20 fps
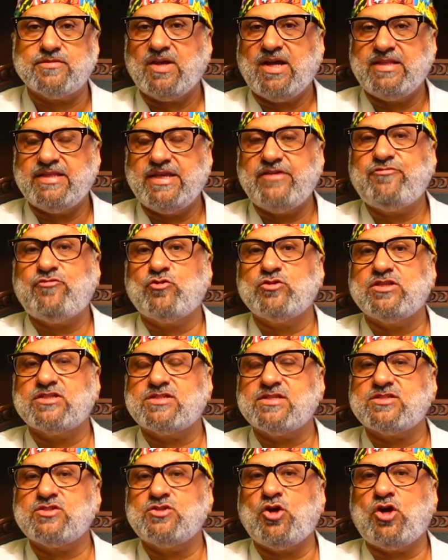And therefore,
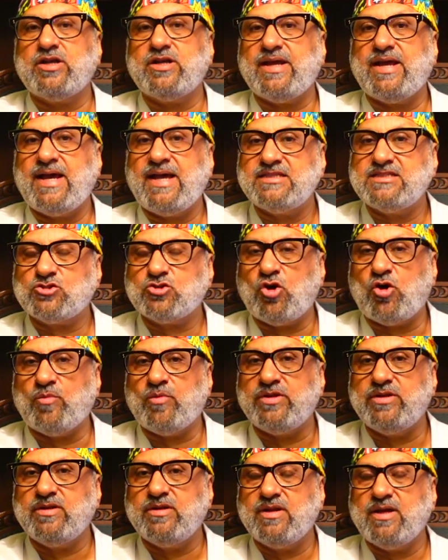this is not as
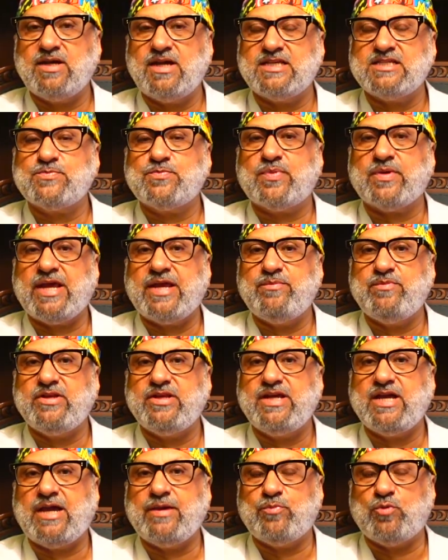common as
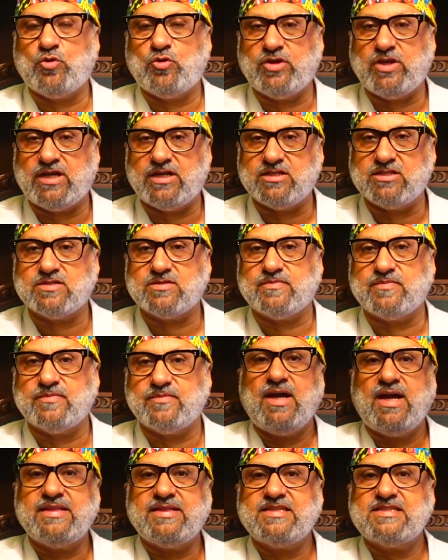primary hypogonadism.
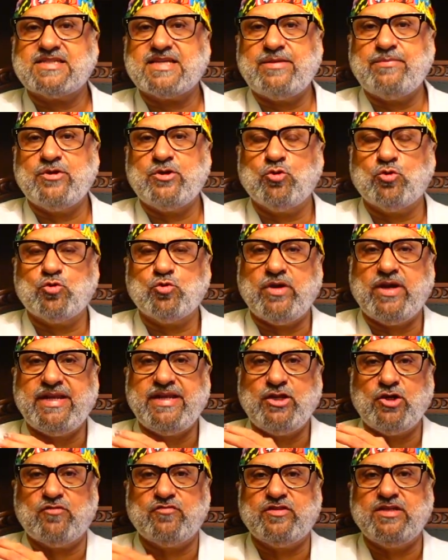And this can be due to
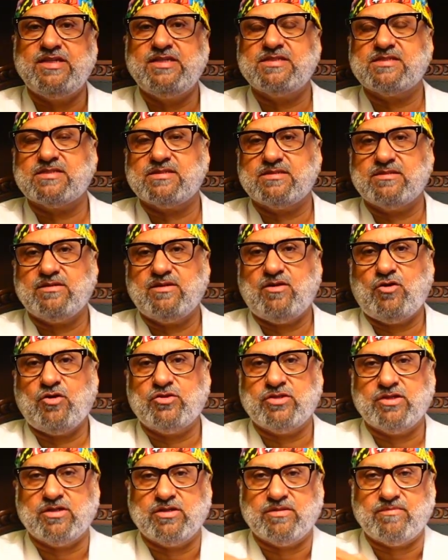any of these
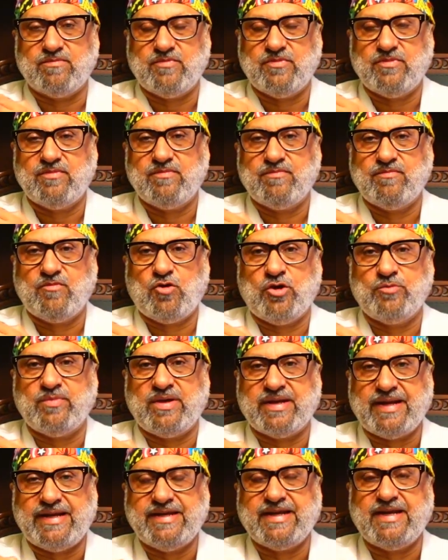on
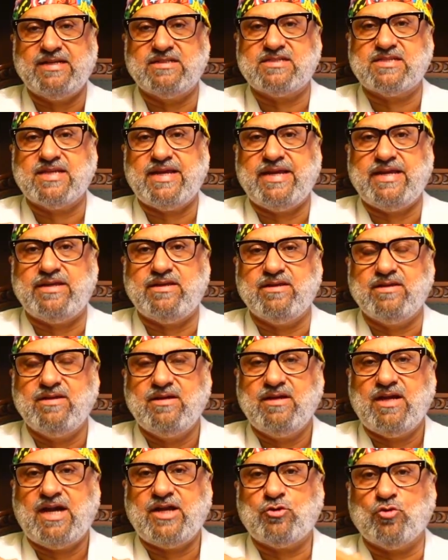my right-hand side.
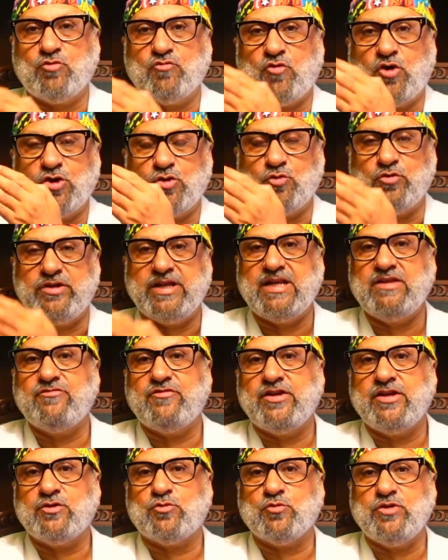I don't want to
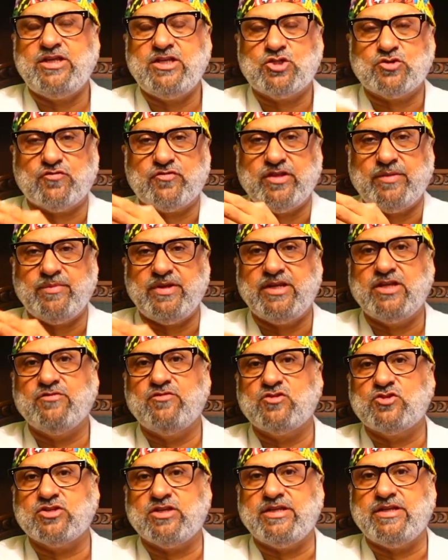delve into each of them
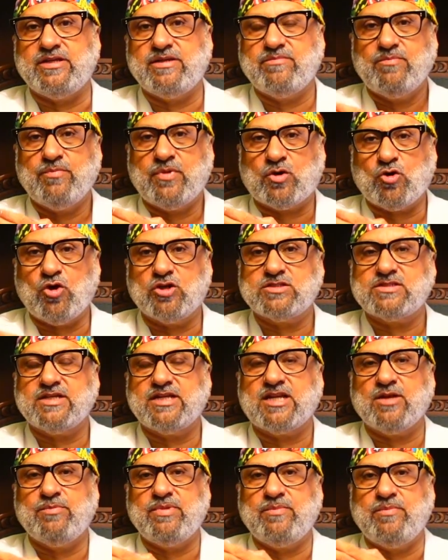individually because
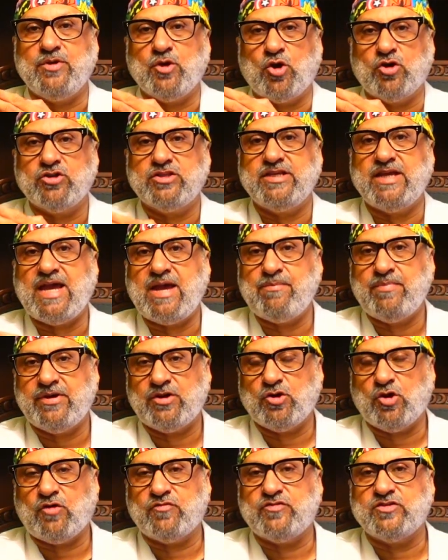it will be beyond the
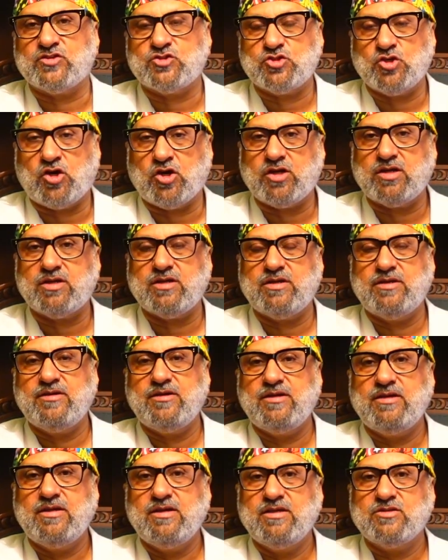ambit of this talk.
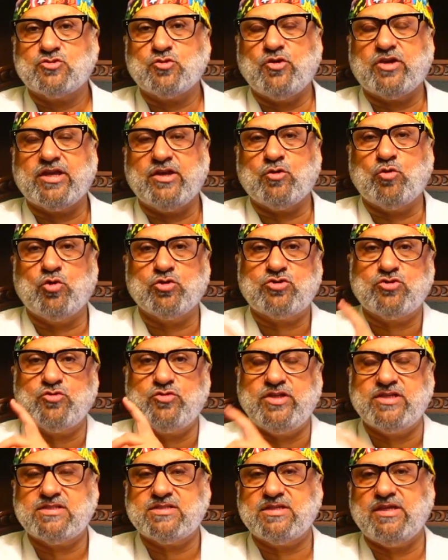So you can go through
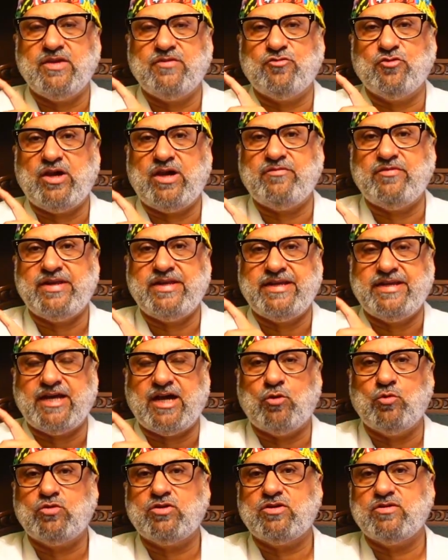this. If you have any
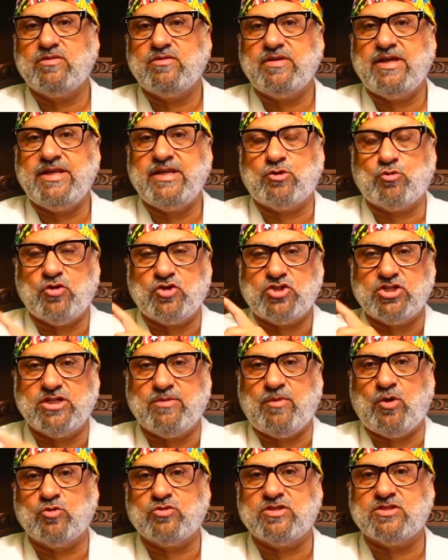doubt, any question
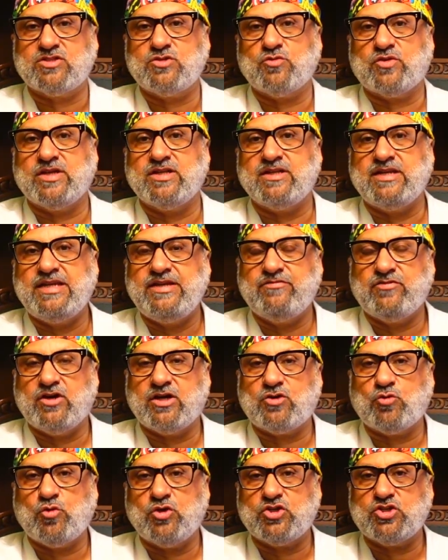about this, you can leave
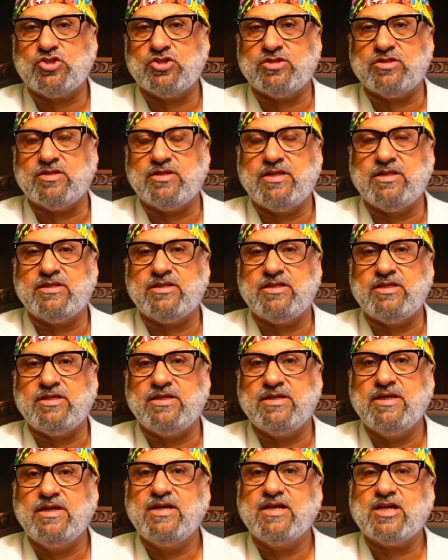a question in
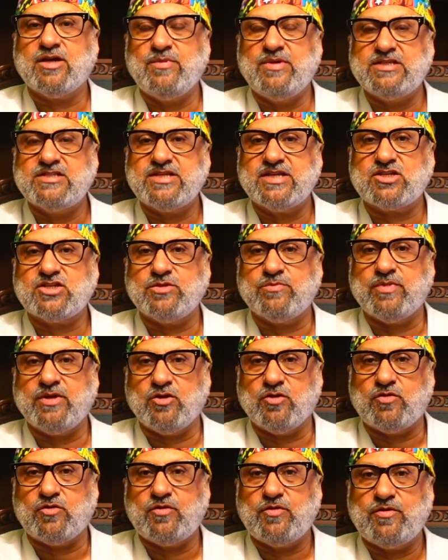the comment section
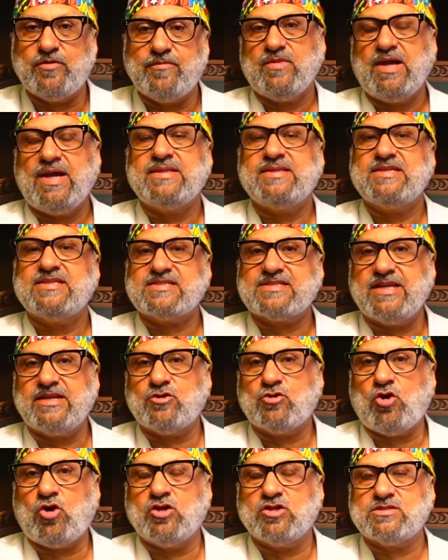below. And this can
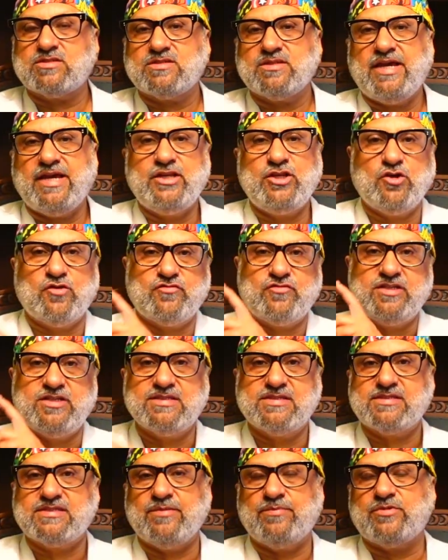cause any of
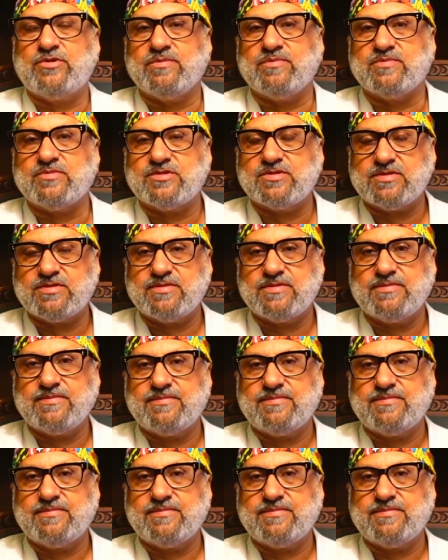these symptoms.